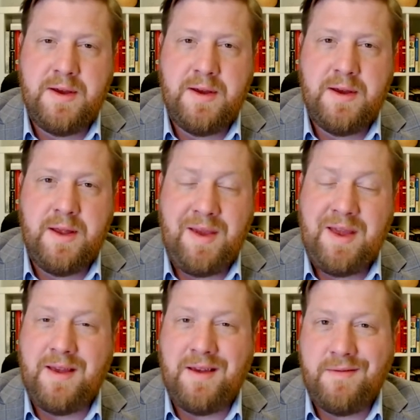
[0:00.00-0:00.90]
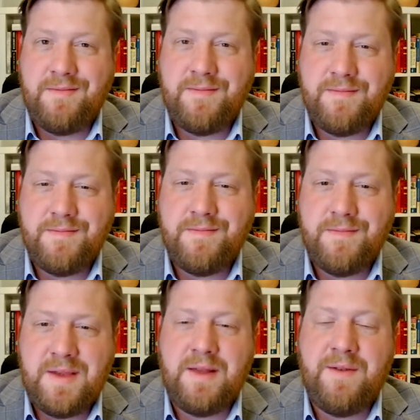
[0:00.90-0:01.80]
And mean it,
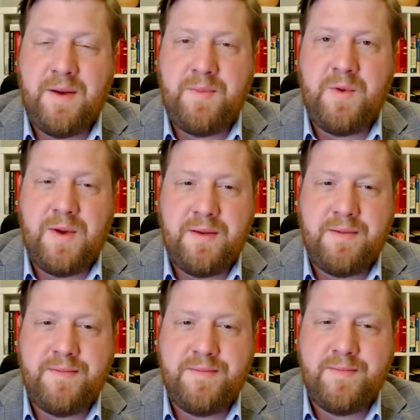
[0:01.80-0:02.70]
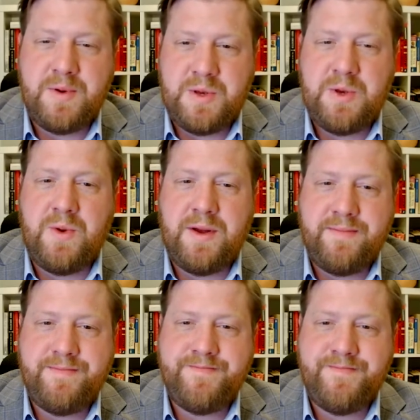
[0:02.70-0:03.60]
then live up to it, pursue it.
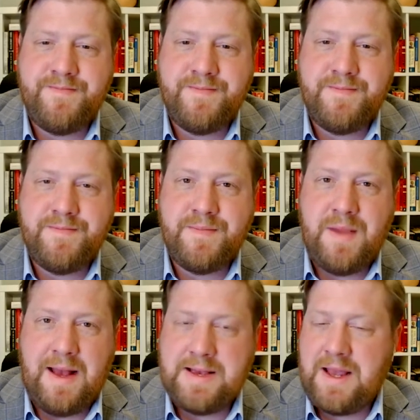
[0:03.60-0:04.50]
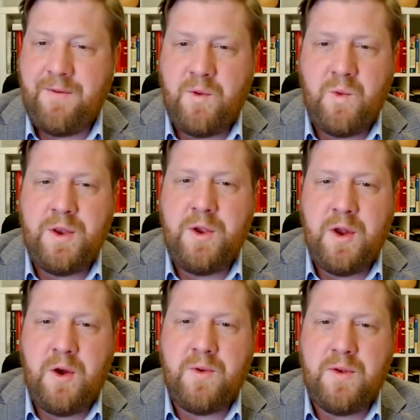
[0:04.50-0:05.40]
Ask everyone you
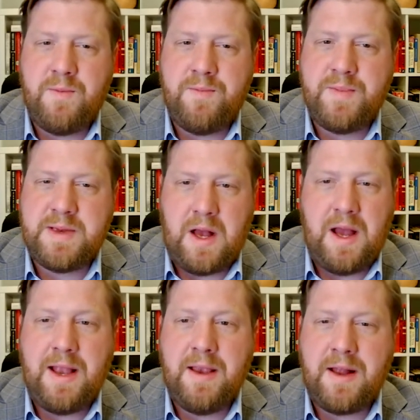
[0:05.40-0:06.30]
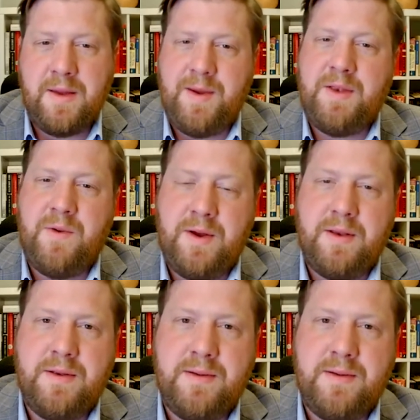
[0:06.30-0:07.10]
know to sign and commit to it.